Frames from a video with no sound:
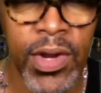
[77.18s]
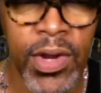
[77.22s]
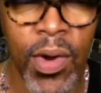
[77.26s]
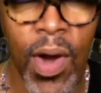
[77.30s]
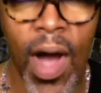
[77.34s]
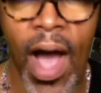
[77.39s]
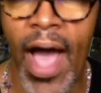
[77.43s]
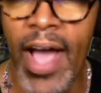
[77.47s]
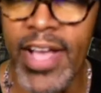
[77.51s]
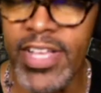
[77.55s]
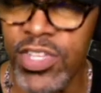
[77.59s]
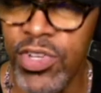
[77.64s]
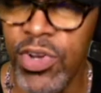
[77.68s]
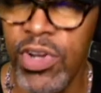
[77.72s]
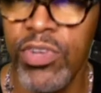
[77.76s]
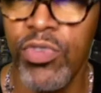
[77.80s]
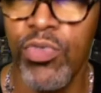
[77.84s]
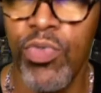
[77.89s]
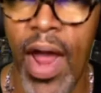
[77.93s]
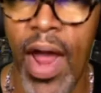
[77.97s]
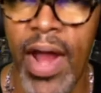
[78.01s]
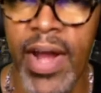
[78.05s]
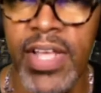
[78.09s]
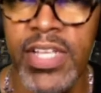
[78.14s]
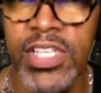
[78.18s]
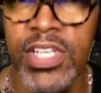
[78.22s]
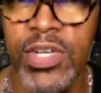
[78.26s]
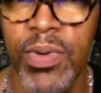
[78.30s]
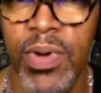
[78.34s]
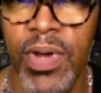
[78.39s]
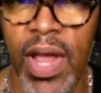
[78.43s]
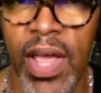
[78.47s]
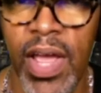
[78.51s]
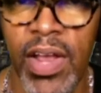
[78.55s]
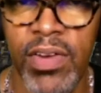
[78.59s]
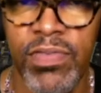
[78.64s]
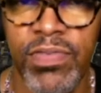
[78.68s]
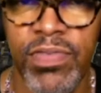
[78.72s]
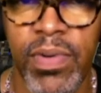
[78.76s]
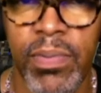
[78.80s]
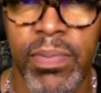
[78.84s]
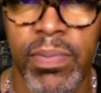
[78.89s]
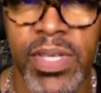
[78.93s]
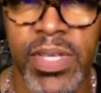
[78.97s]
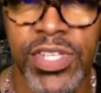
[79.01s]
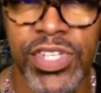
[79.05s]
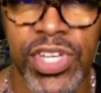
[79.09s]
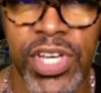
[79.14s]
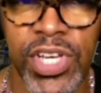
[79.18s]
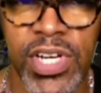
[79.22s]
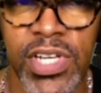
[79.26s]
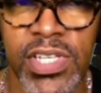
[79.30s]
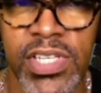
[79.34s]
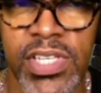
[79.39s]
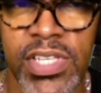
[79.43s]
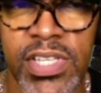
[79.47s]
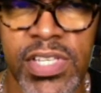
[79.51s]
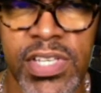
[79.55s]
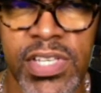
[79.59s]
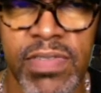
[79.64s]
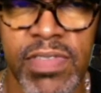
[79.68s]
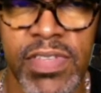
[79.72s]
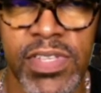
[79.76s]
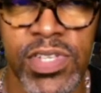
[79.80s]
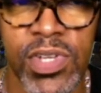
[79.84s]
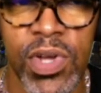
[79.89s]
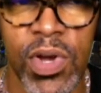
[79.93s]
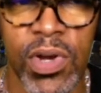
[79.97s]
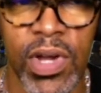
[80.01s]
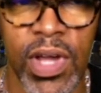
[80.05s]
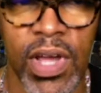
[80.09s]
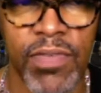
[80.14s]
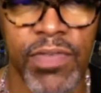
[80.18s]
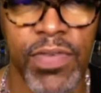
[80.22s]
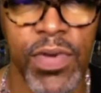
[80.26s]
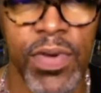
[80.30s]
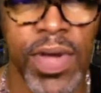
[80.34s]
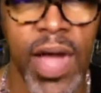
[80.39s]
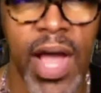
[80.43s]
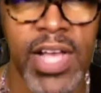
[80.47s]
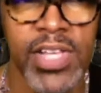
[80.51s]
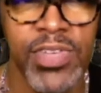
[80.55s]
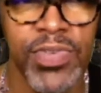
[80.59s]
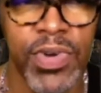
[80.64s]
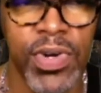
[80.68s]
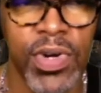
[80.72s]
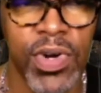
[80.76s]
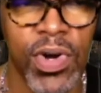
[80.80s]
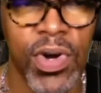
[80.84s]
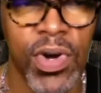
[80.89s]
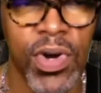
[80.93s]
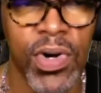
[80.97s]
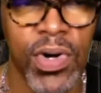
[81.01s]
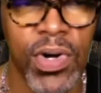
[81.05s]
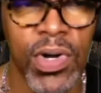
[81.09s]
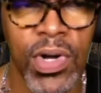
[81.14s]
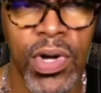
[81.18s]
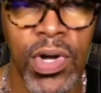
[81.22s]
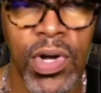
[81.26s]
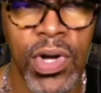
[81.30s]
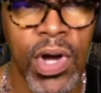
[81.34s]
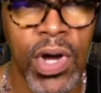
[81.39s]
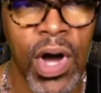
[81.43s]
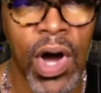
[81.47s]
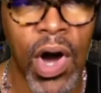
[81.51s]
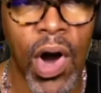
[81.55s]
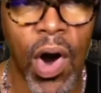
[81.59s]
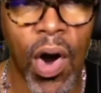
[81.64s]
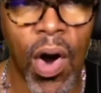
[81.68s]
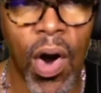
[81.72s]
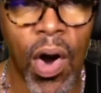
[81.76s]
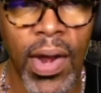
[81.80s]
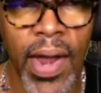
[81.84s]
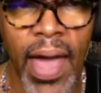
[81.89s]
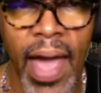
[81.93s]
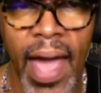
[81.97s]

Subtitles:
I start writing to it. And from the genesis of the song, if you guys recall, all I